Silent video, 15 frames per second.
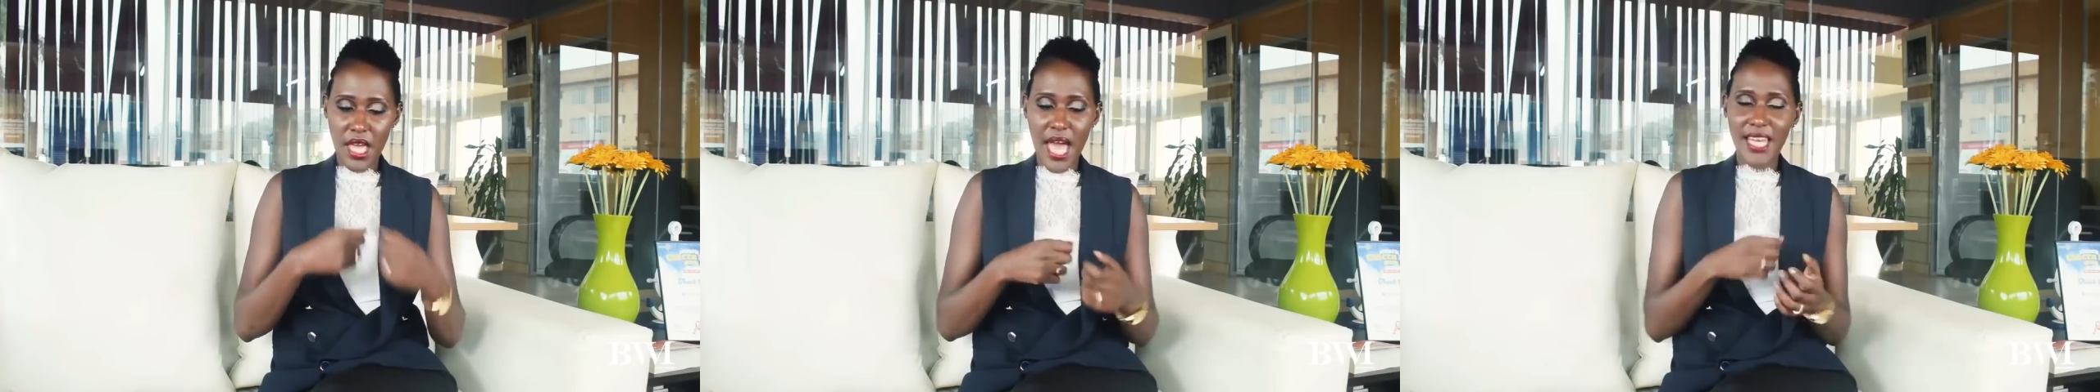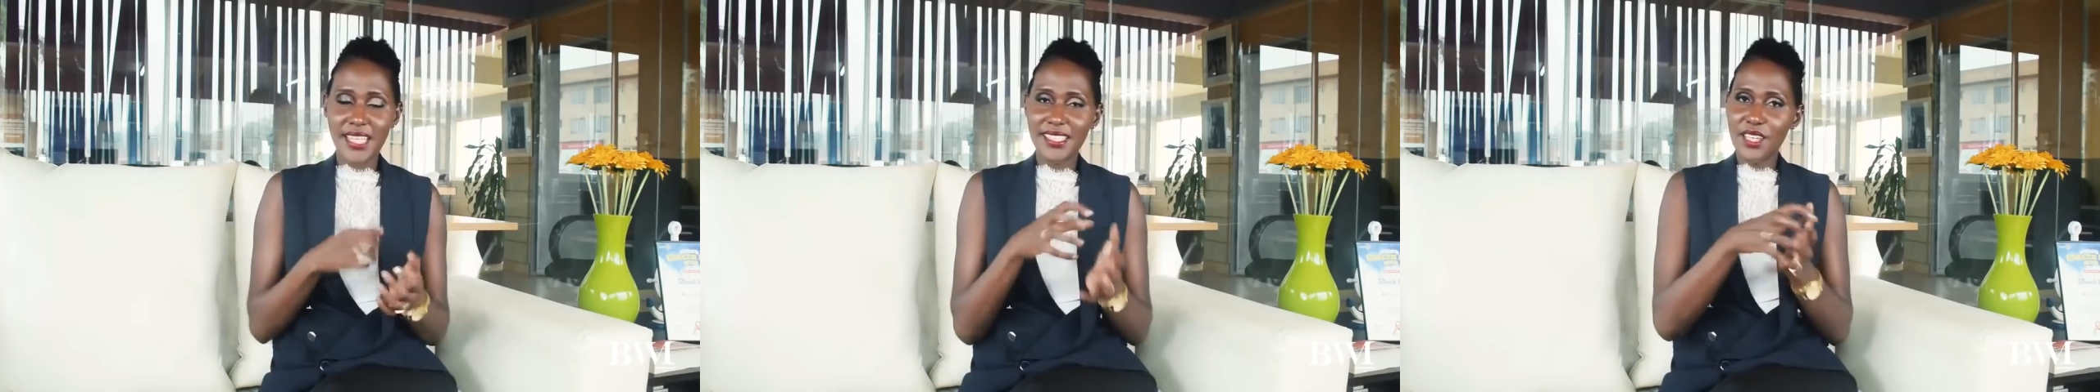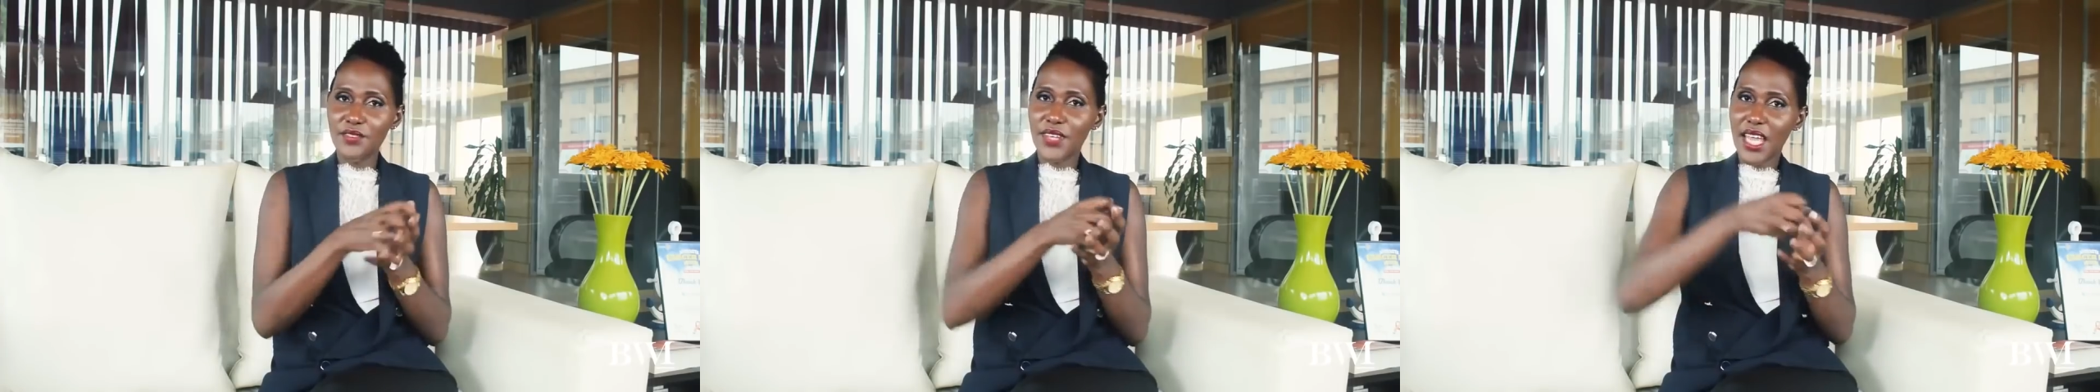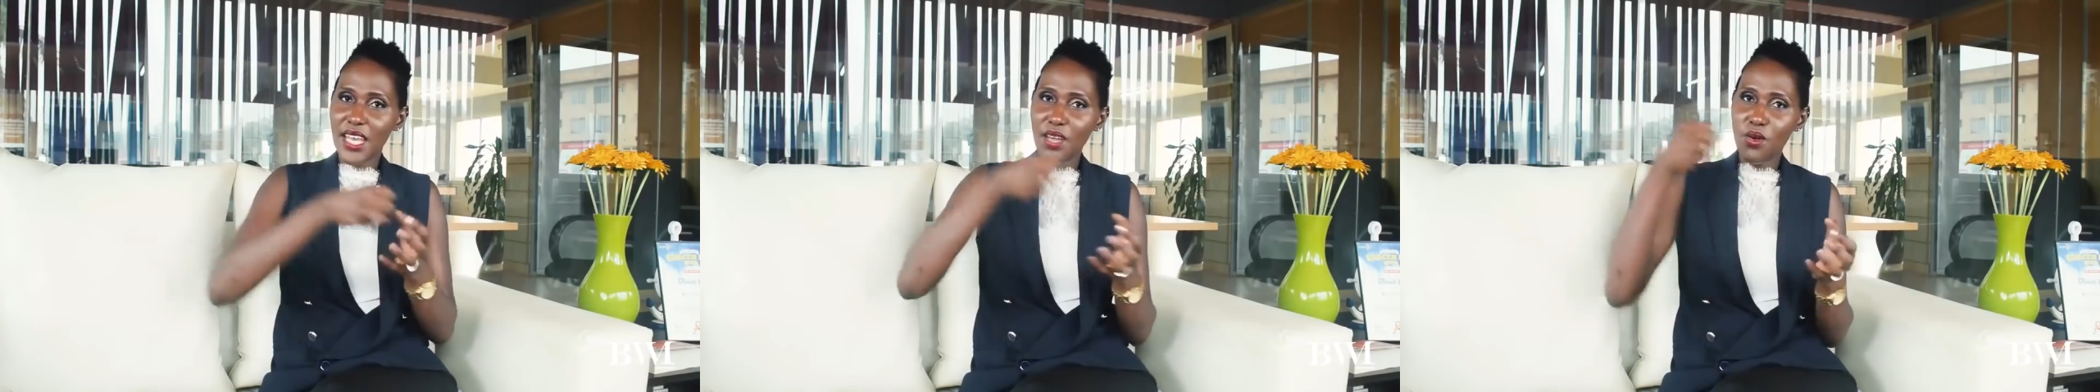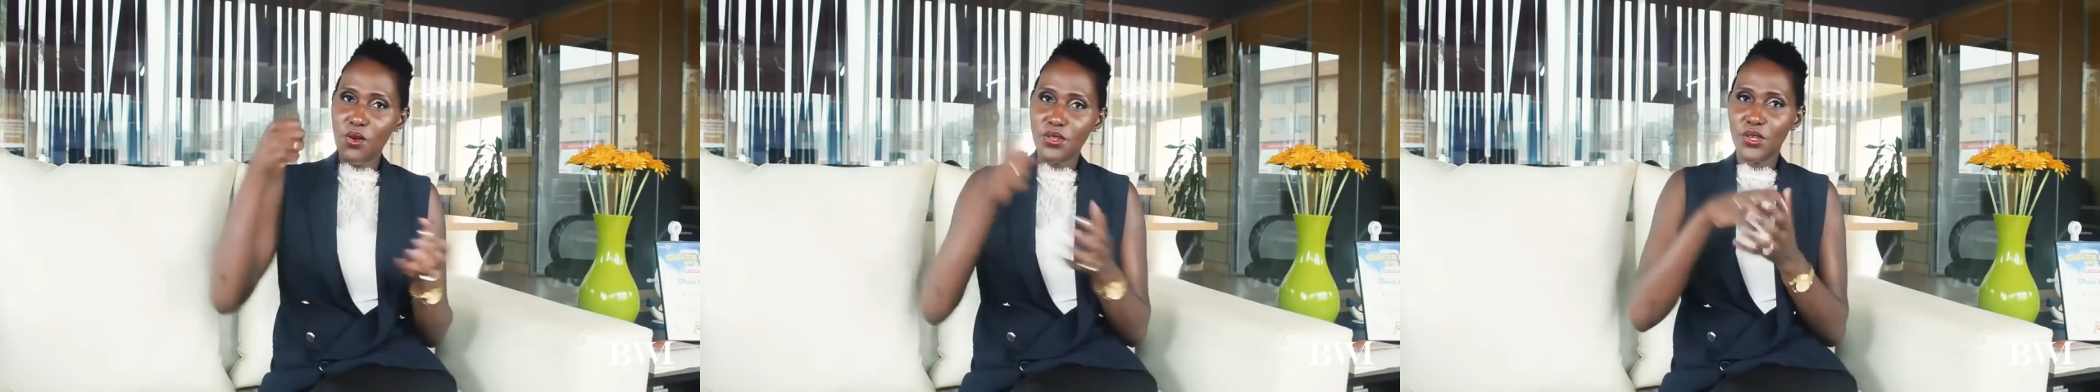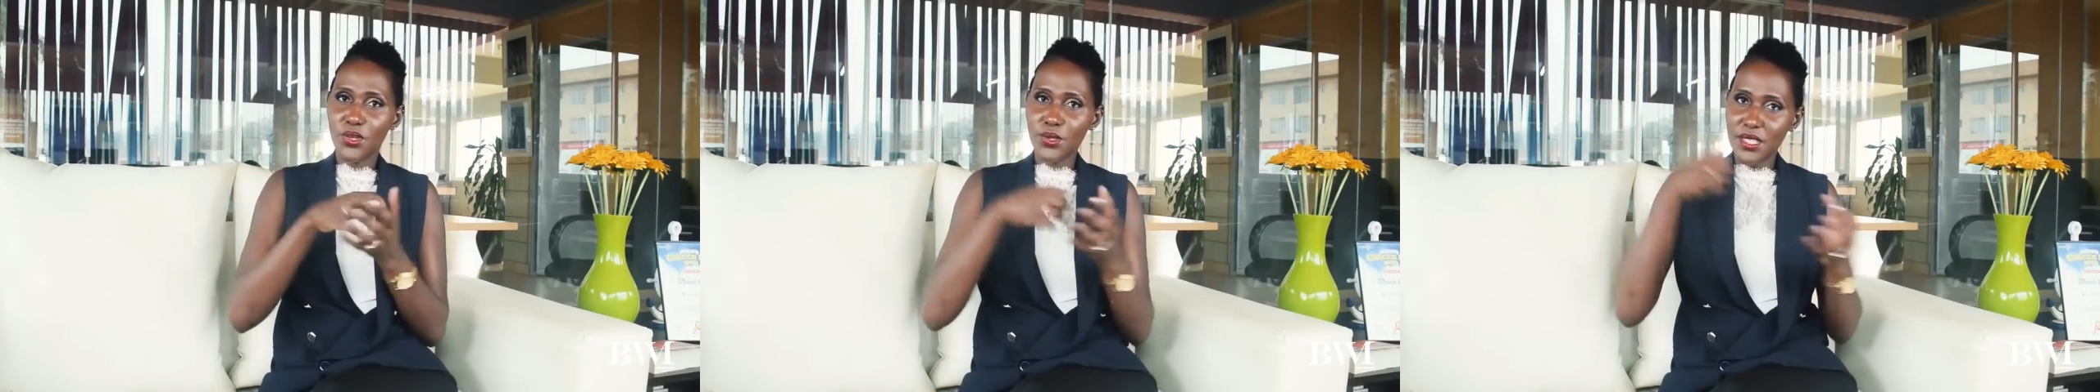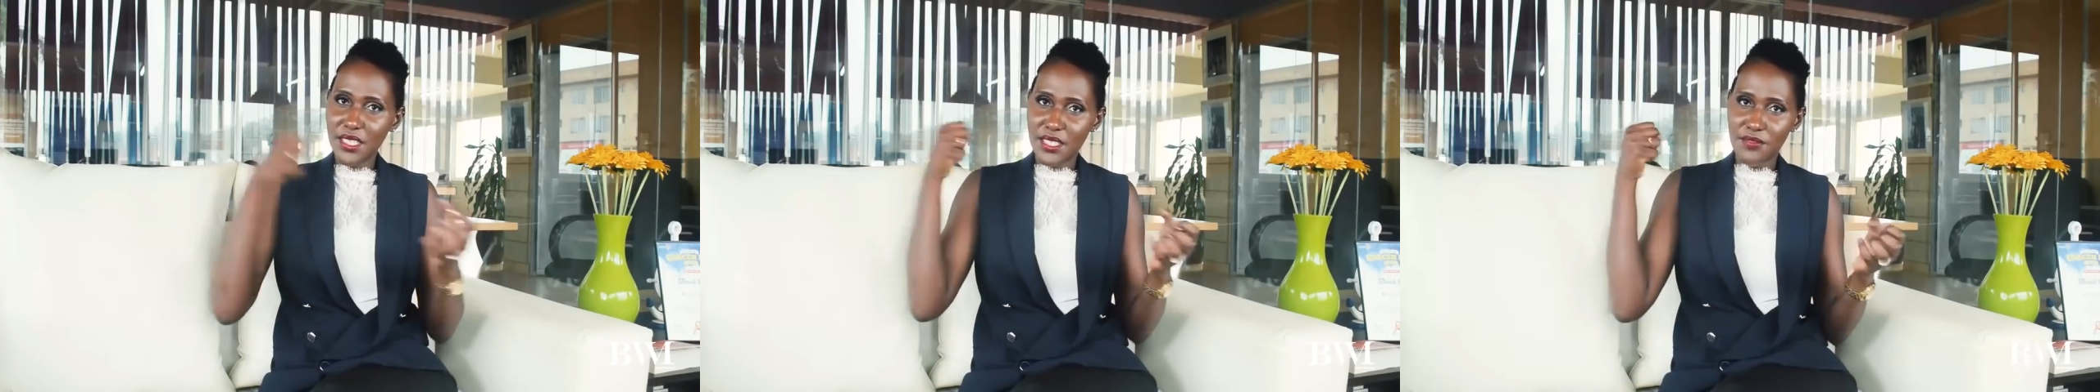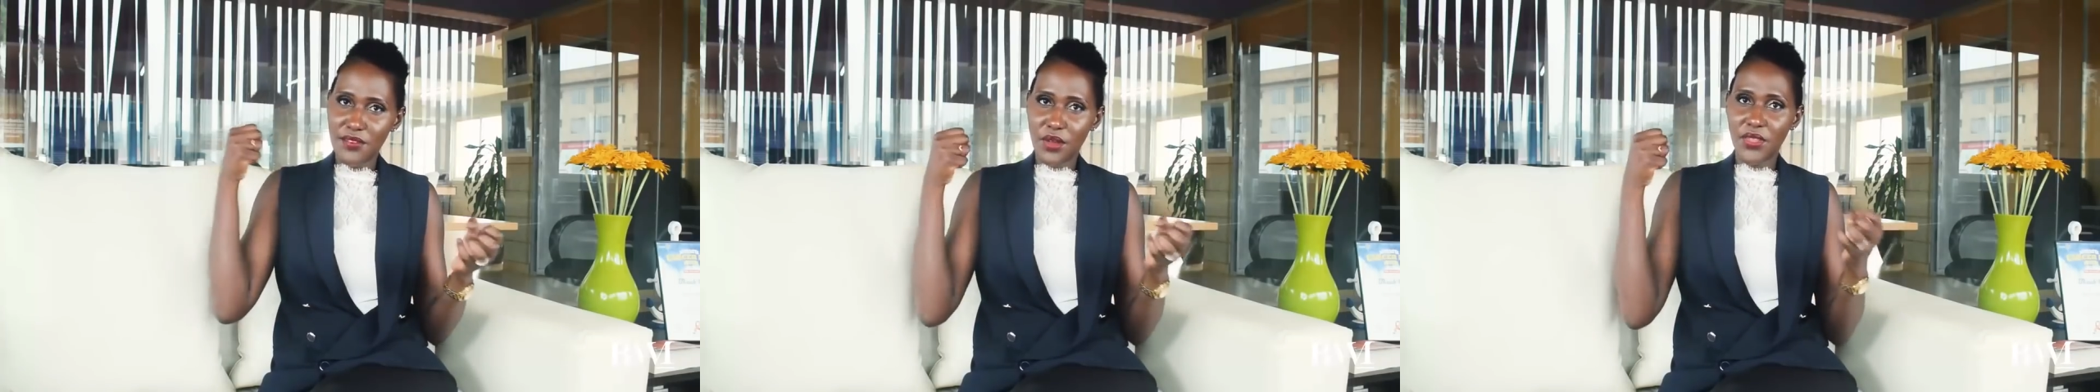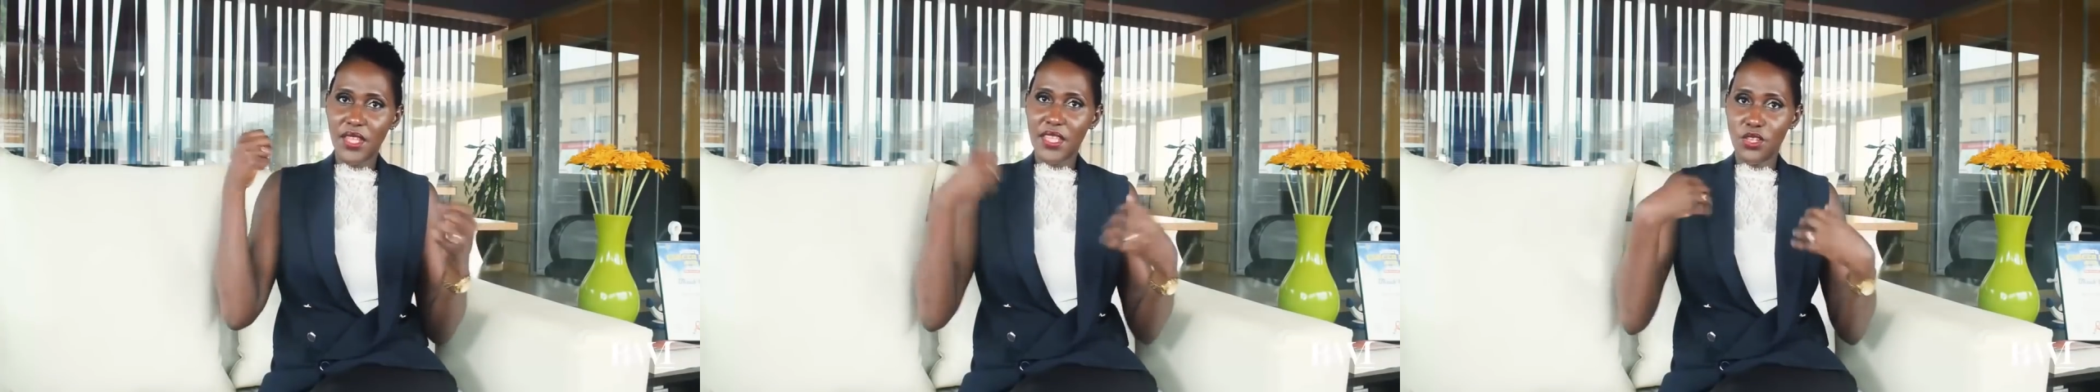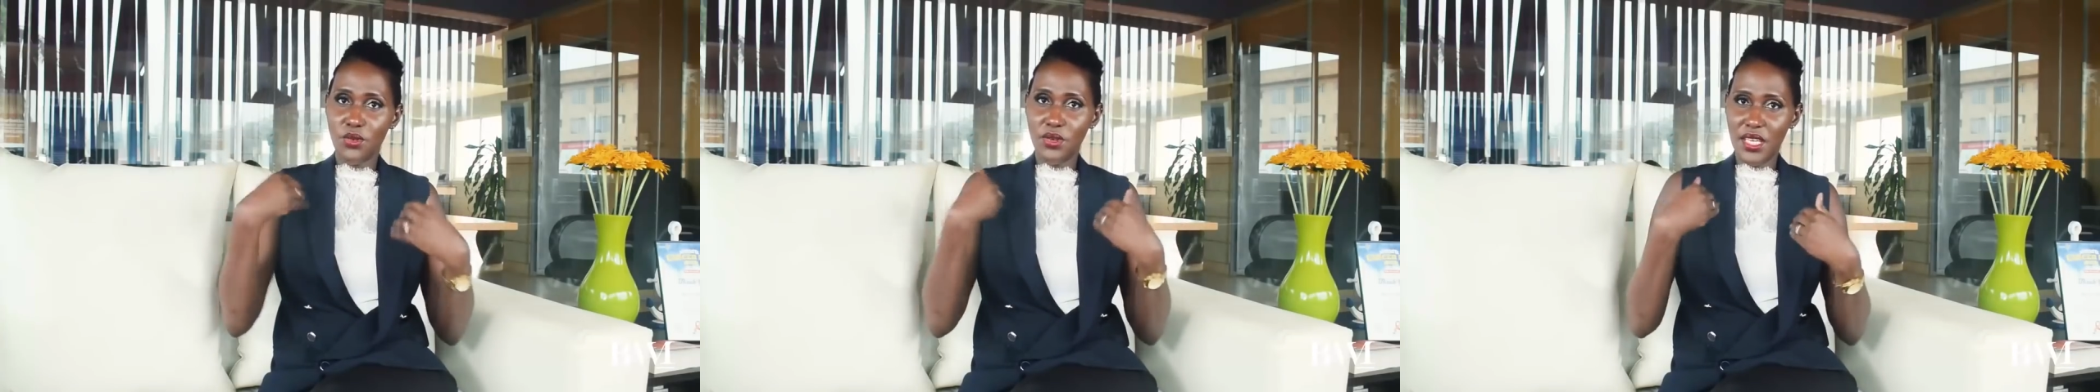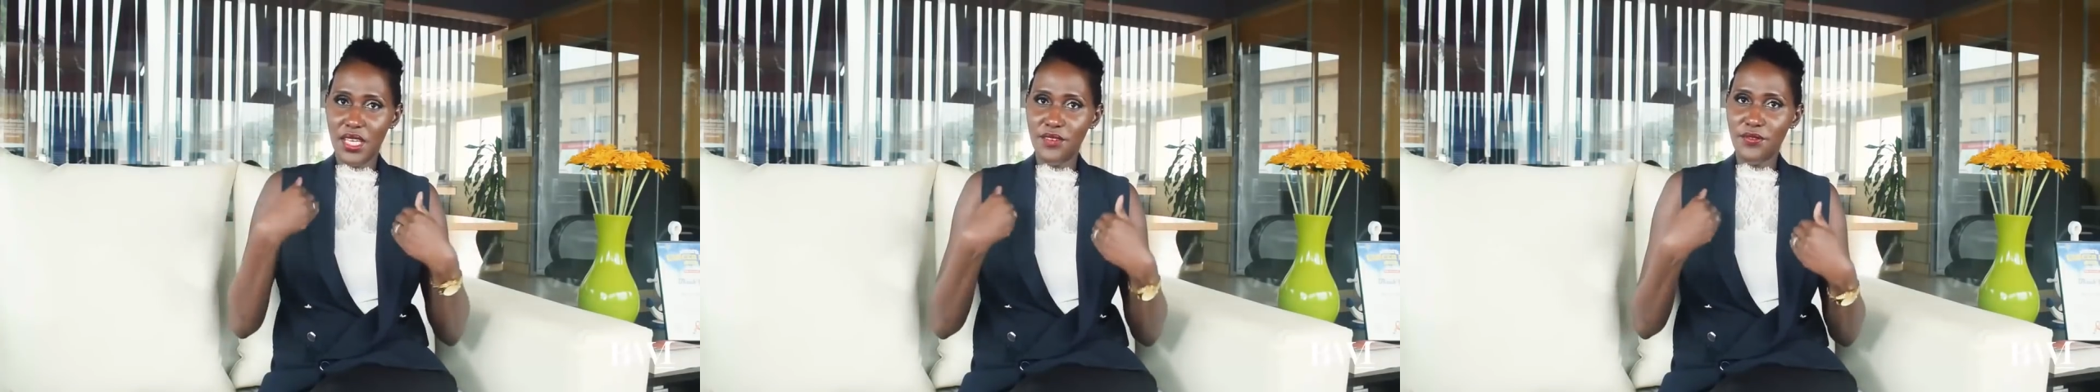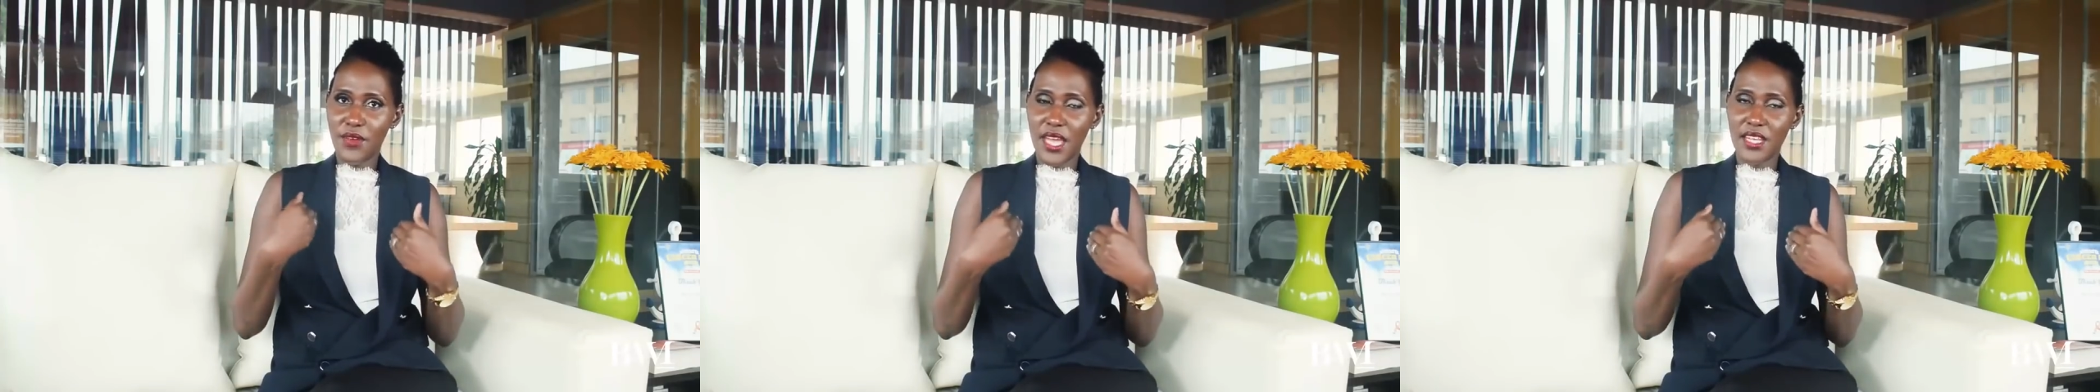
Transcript: and instead of getting all the good stuff out there that you need for